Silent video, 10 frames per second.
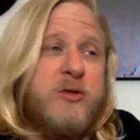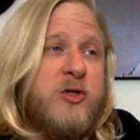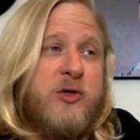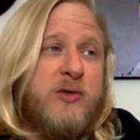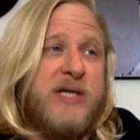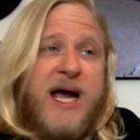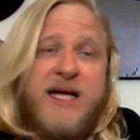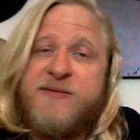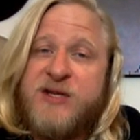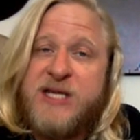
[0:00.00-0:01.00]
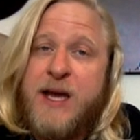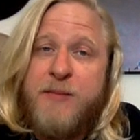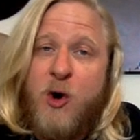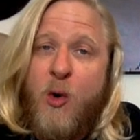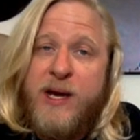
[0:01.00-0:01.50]
two sides of the same
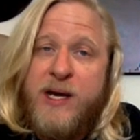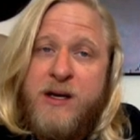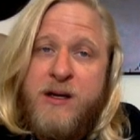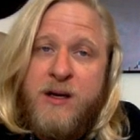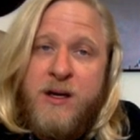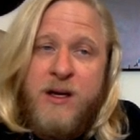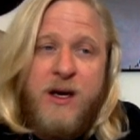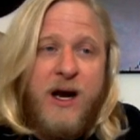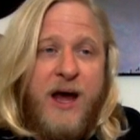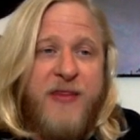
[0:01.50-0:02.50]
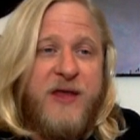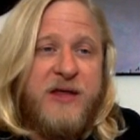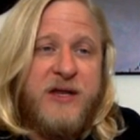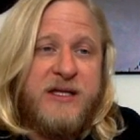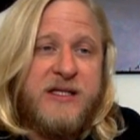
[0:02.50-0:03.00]
coin. I think
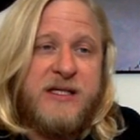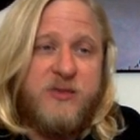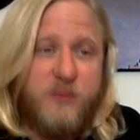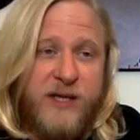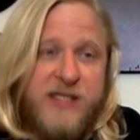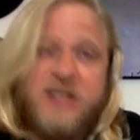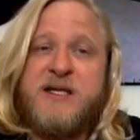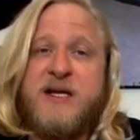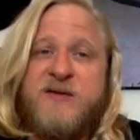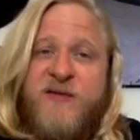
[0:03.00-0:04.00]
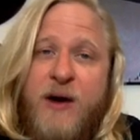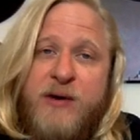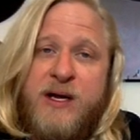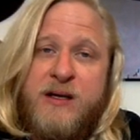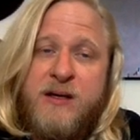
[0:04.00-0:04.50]
that it's racist in its
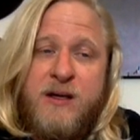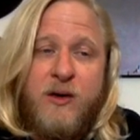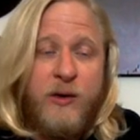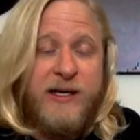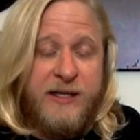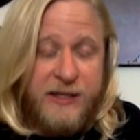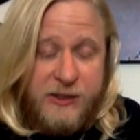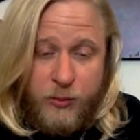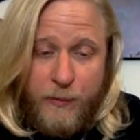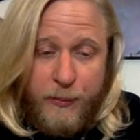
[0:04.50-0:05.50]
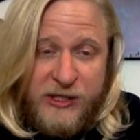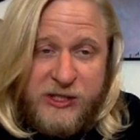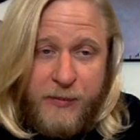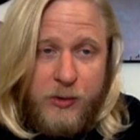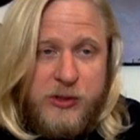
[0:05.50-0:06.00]
founding or in its root
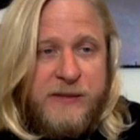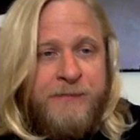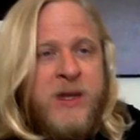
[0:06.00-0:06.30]
principles.